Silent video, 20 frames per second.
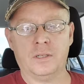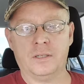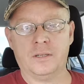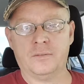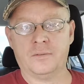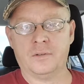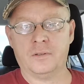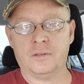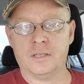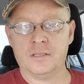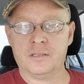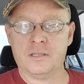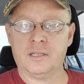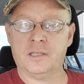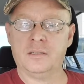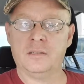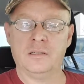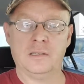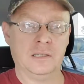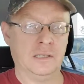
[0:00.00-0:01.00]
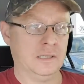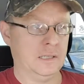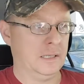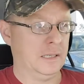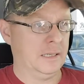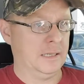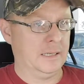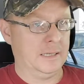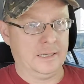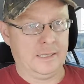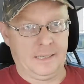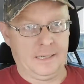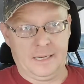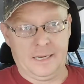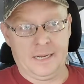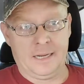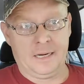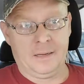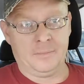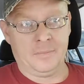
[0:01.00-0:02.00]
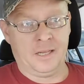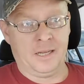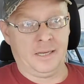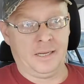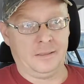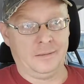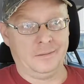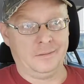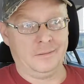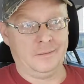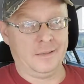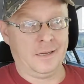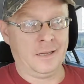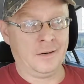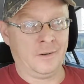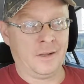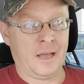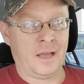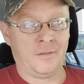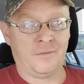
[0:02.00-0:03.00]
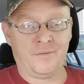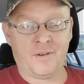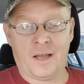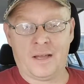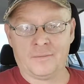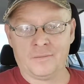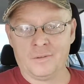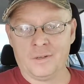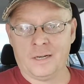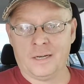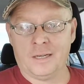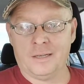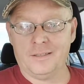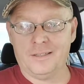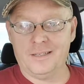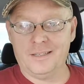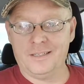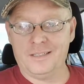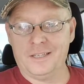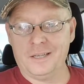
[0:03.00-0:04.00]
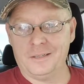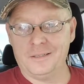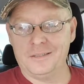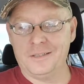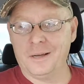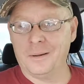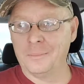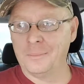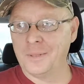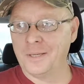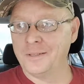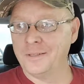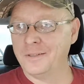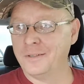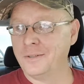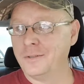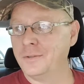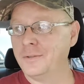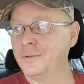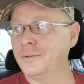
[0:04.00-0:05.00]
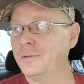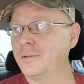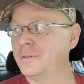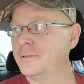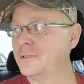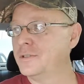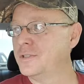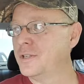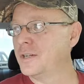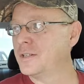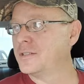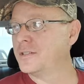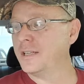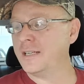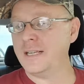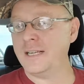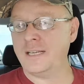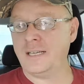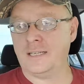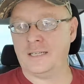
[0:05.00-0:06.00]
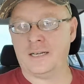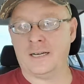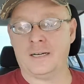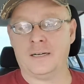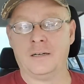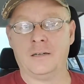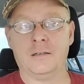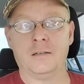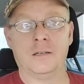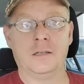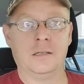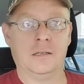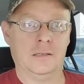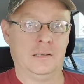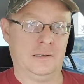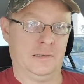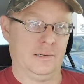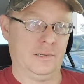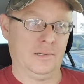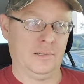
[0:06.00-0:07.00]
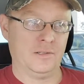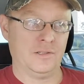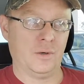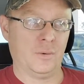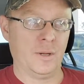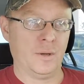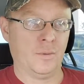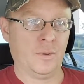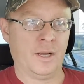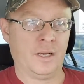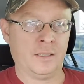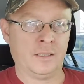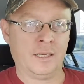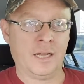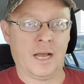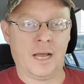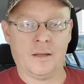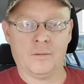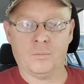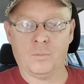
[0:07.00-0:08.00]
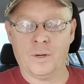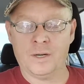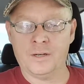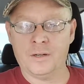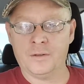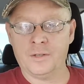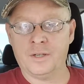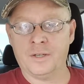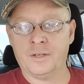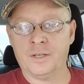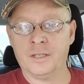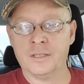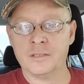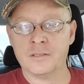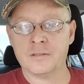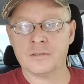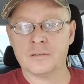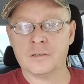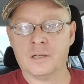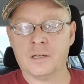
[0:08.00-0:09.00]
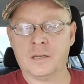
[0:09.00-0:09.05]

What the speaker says: different, they said. And I'm like, I don't have $5,000 to dump into just the heating and air. So we went and got window units,